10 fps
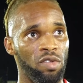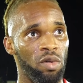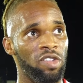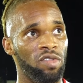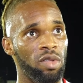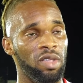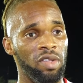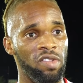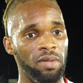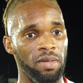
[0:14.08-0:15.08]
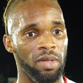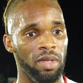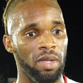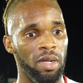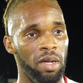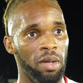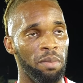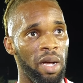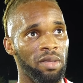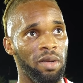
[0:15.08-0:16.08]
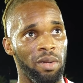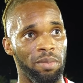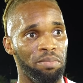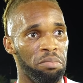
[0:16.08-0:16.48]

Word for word: so it's not easy. But the